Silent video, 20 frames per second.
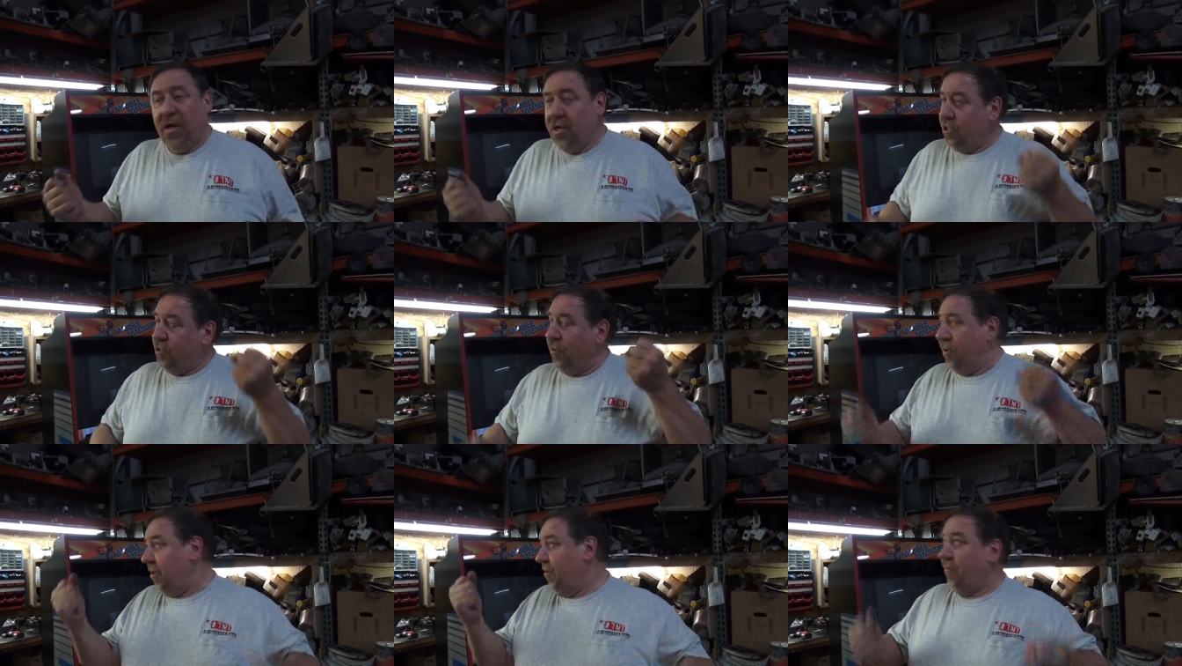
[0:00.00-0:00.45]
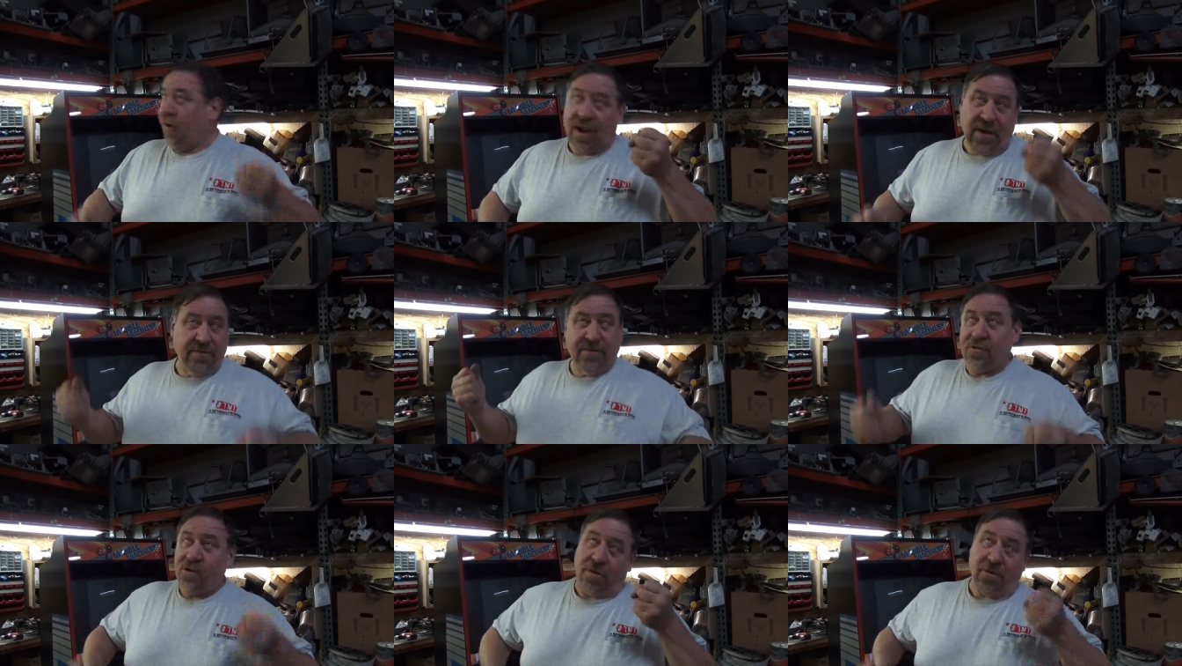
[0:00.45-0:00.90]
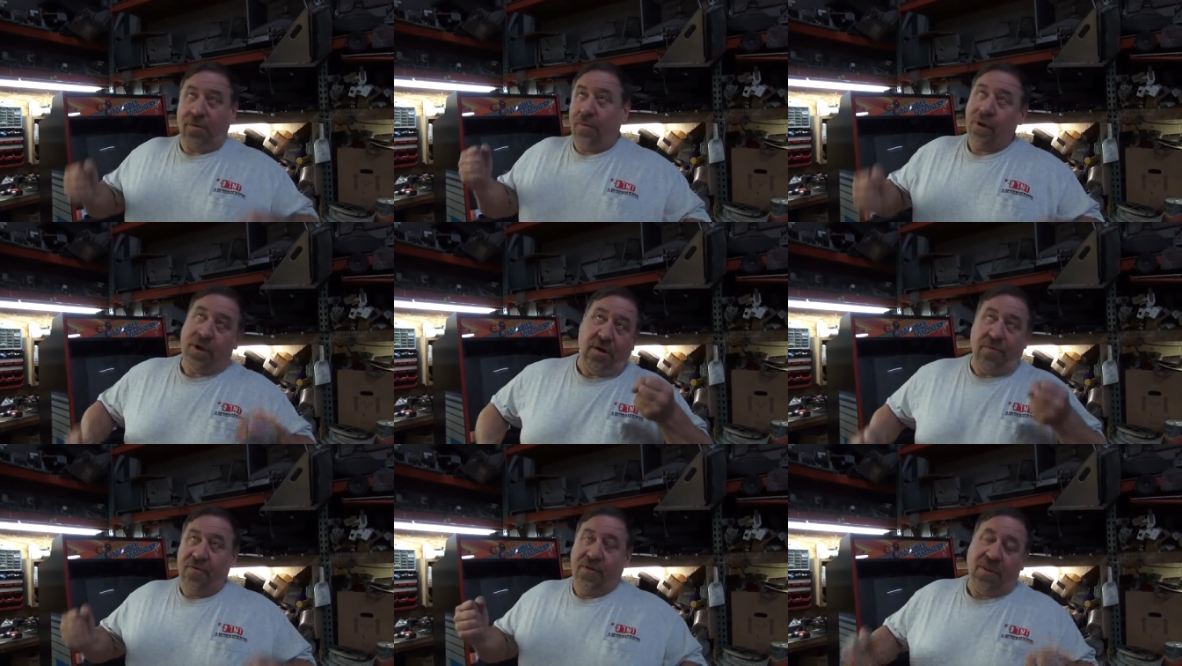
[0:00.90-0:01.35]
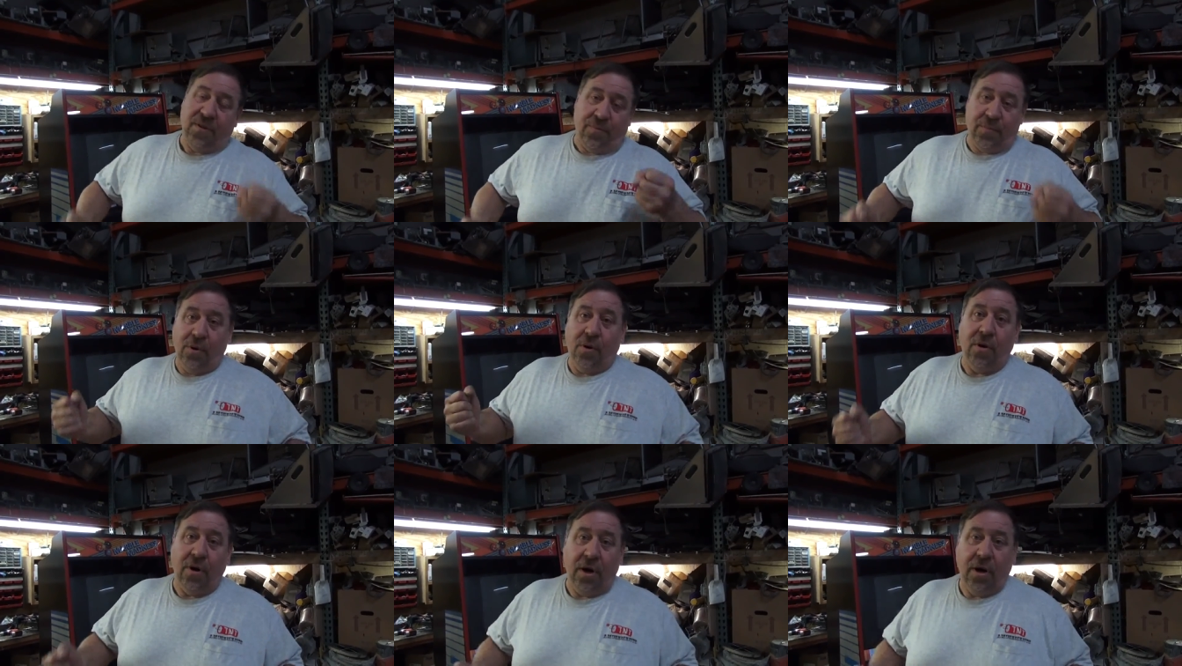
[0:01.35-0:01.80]
So he drives all the way over to the
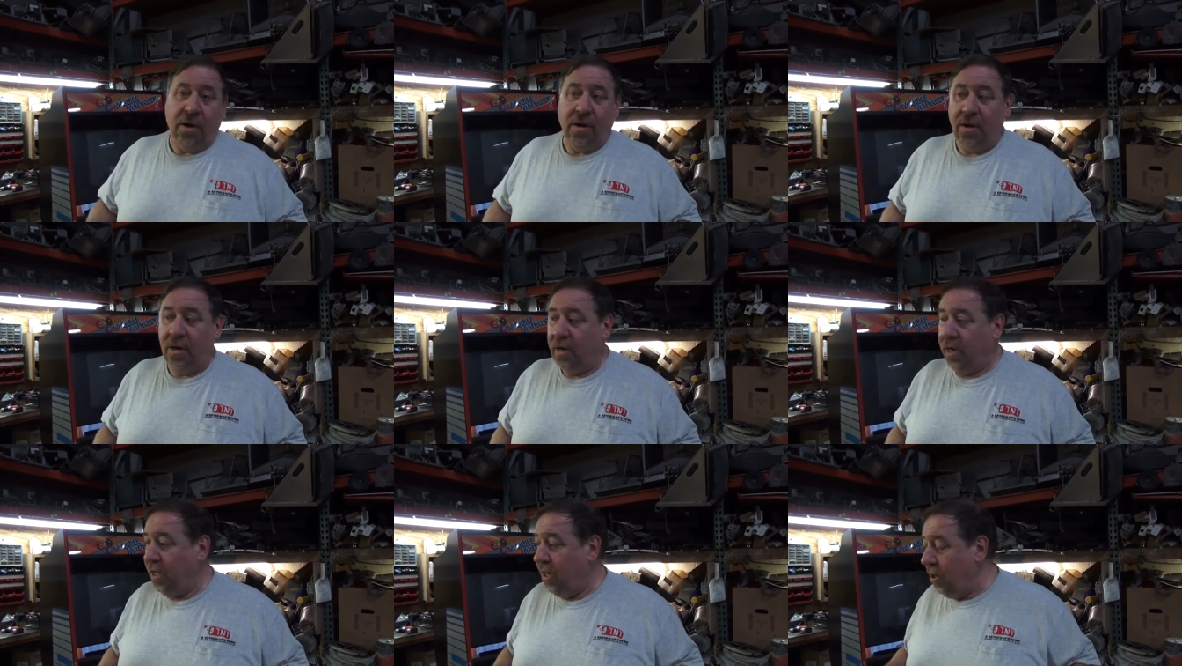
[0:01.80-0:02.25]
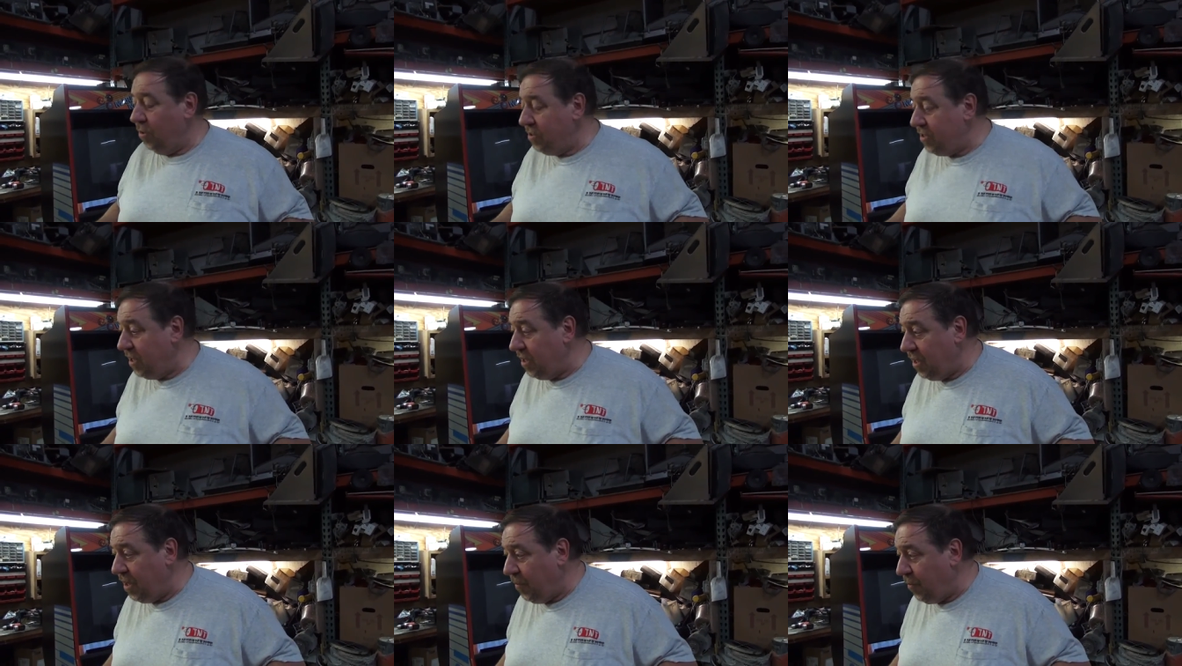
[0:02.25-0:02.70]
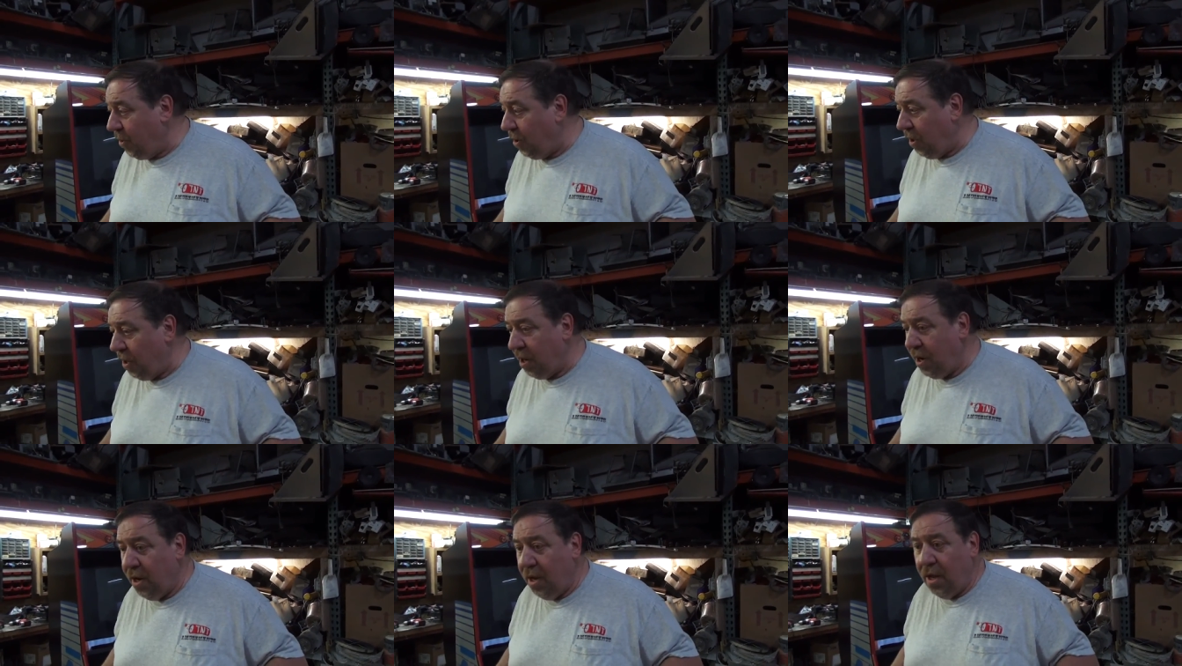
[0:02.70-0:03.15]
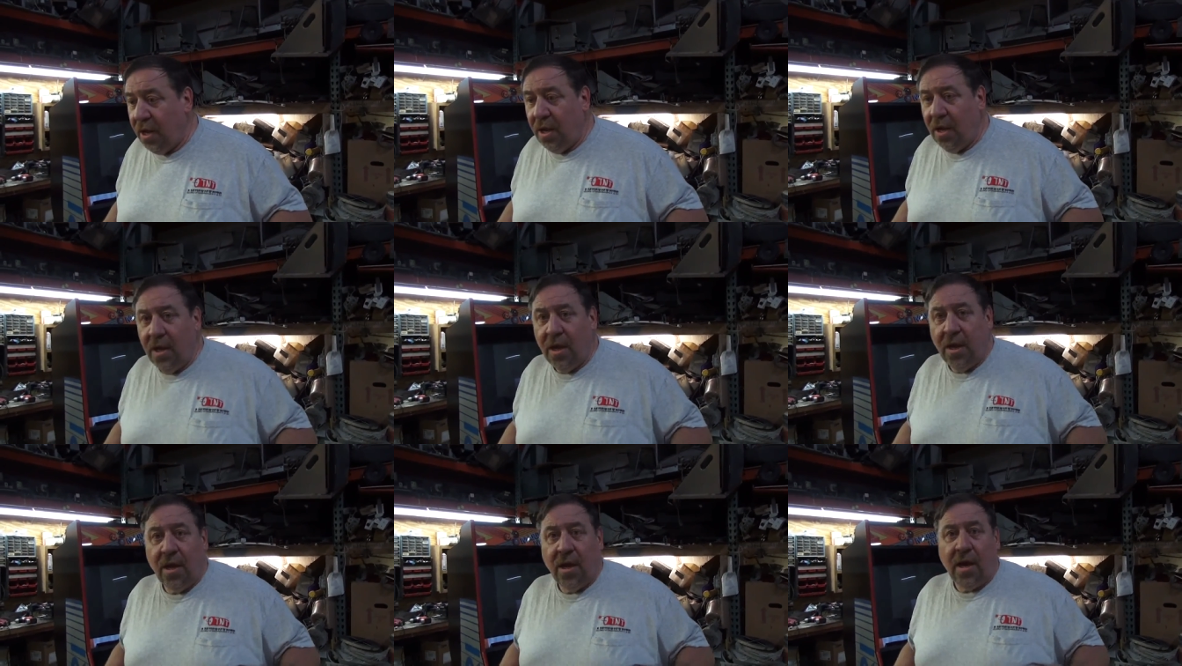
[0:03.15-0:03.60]
bar. He goes into the bar,
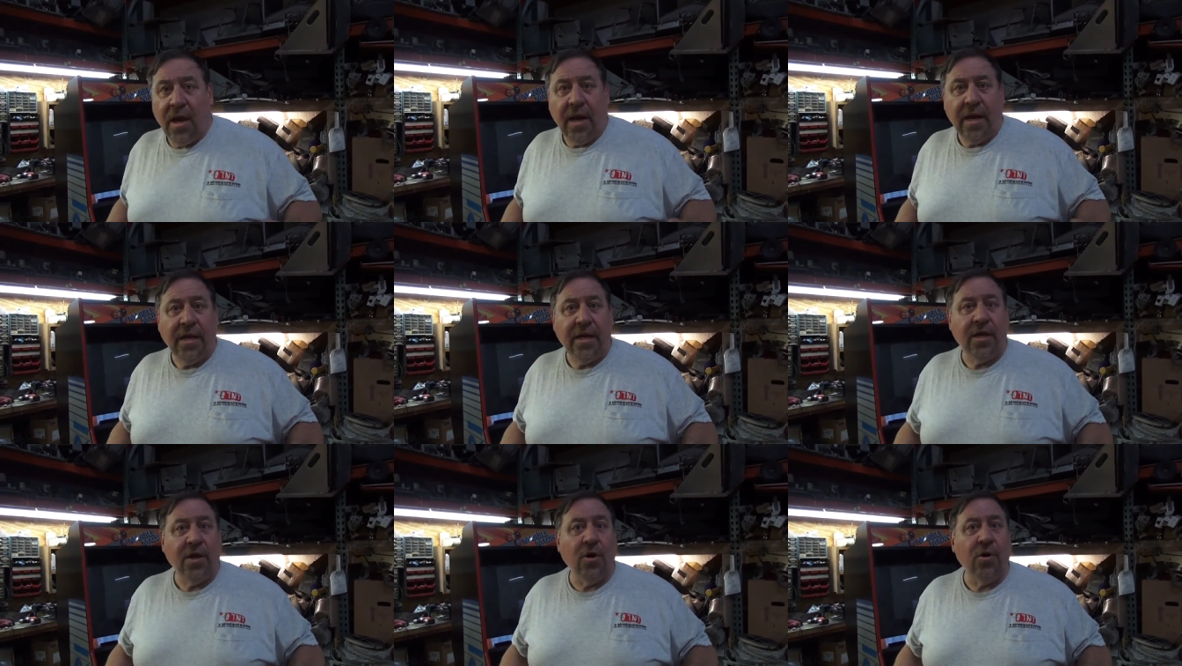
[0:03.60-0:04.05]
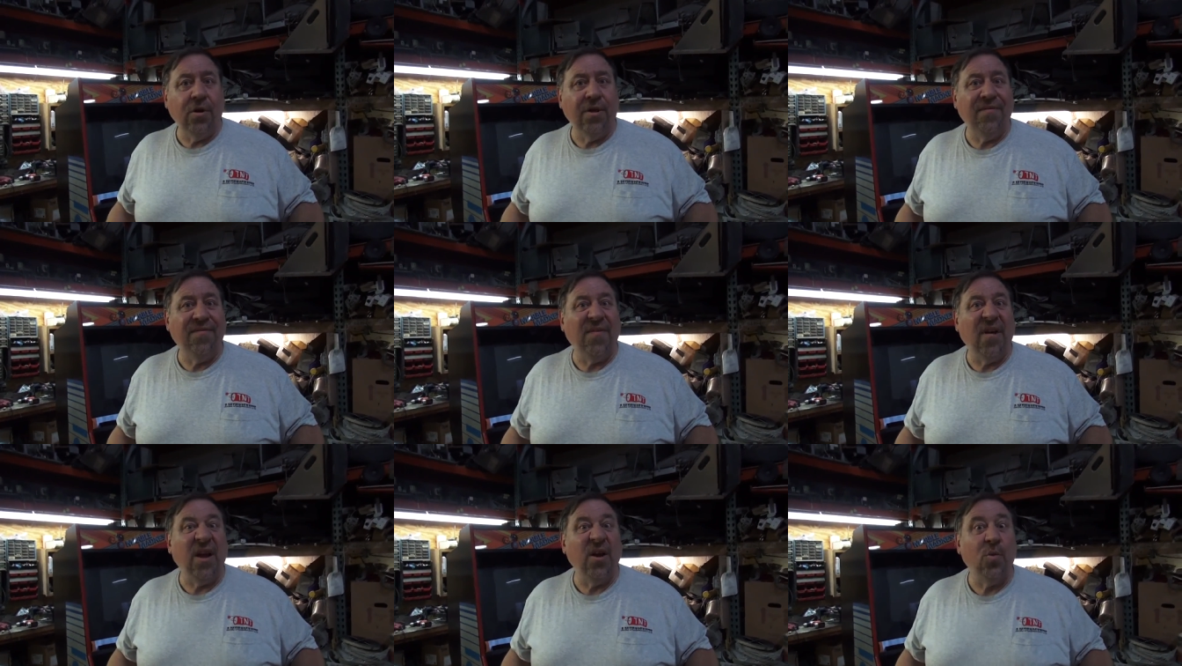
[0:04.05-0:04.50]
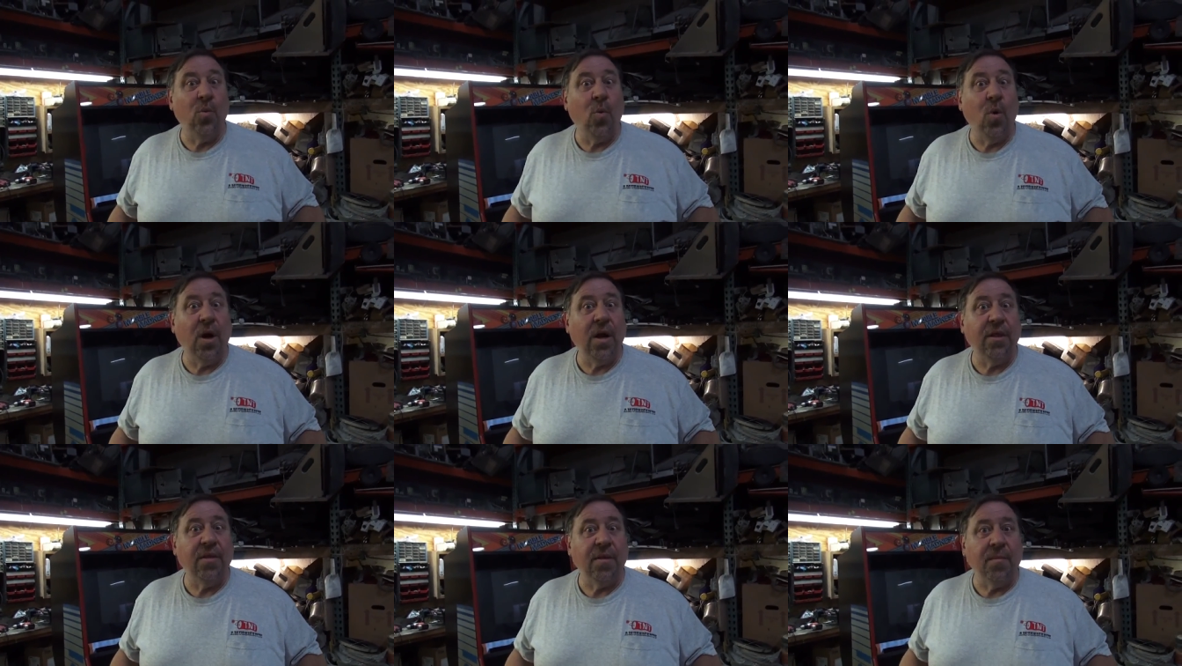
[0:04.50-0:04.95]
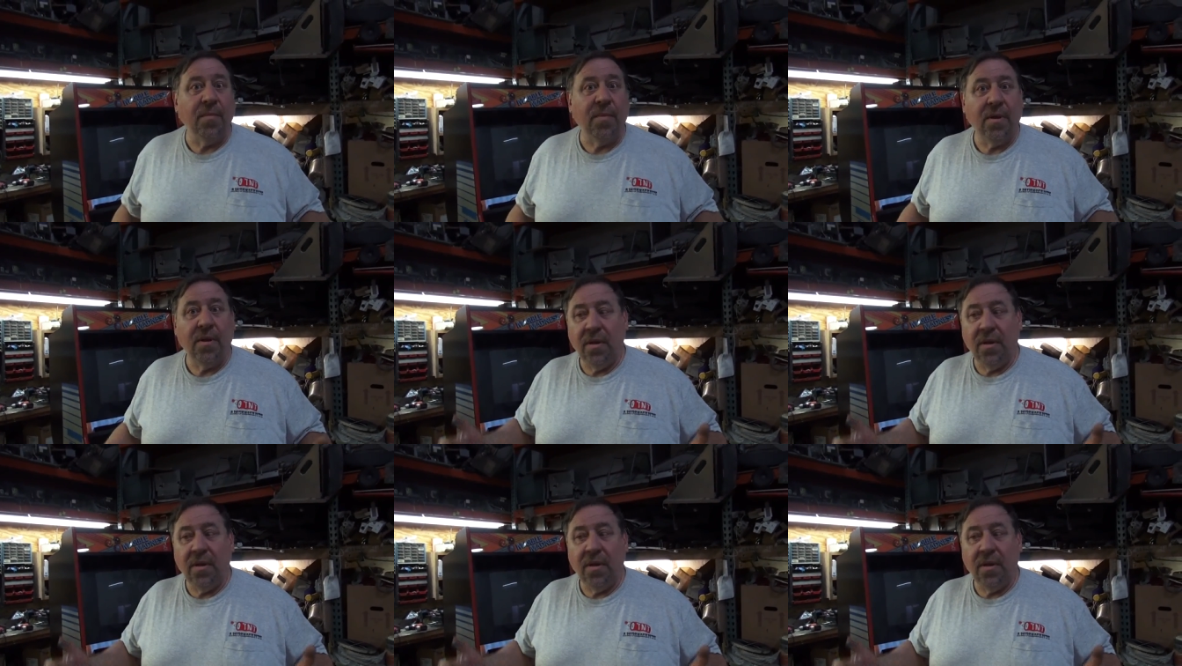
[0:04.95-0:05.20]
and he can only find one of them.